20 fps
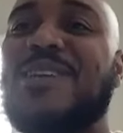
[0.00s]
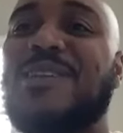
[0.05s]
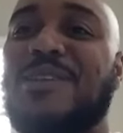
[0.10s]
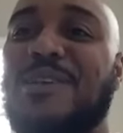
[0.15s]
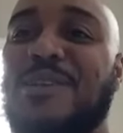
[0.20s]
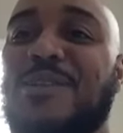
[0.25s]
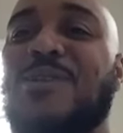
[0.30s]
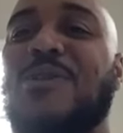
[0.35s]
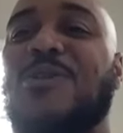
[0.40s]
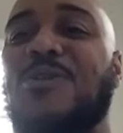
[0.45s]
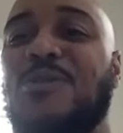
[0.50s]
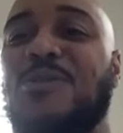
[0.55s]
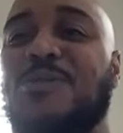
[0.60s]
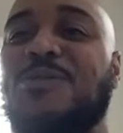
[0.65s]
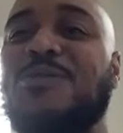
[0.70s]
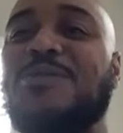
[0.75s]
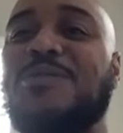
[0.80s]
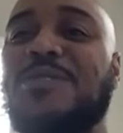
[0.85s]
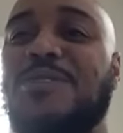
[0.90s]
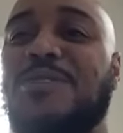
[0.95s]
in, in the
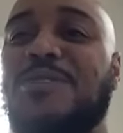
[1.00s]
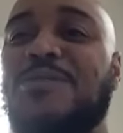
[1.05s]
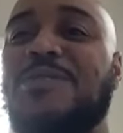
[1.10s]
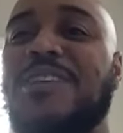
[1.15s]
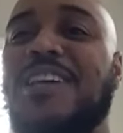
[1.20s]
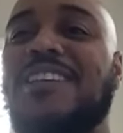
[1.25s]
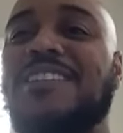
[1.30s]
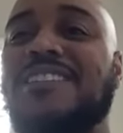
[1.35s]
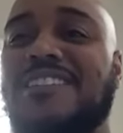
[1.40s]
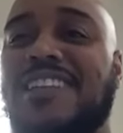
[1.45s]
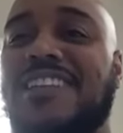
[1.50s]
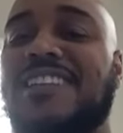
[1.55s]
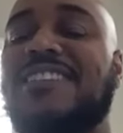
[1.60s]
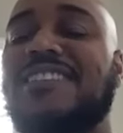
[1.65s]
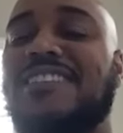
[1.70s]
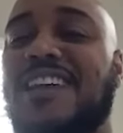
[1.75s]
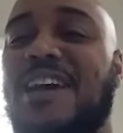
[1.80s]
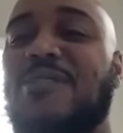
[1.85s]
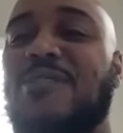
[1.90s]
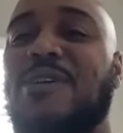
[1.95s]
whole. So yes,
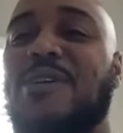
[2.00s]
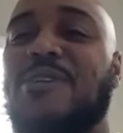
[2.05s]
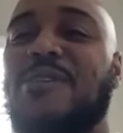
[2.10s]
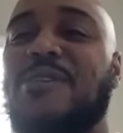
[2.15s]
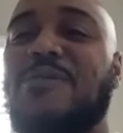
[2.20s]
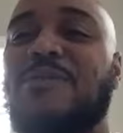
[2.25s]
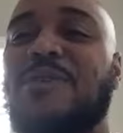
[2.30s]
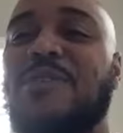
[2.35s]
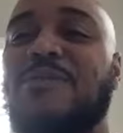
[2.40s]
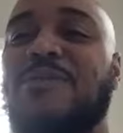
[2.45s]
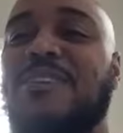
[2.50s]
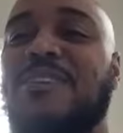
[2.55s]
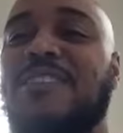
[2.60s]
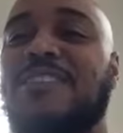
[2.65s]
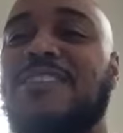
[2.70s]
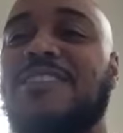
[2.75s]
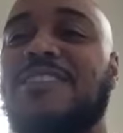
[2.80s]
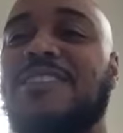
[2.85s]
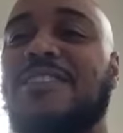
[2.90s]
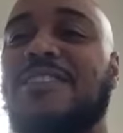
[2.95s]
that's how I heard about
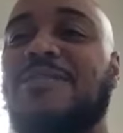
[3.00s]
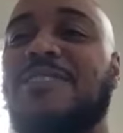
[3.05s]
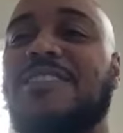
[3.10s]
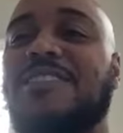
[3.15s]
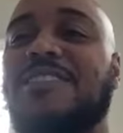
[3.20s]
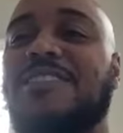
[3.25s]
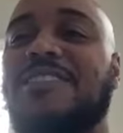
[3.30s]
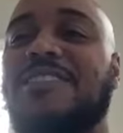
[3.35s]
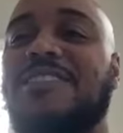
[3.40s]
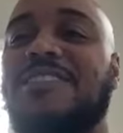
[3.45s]
Fatherless Generation.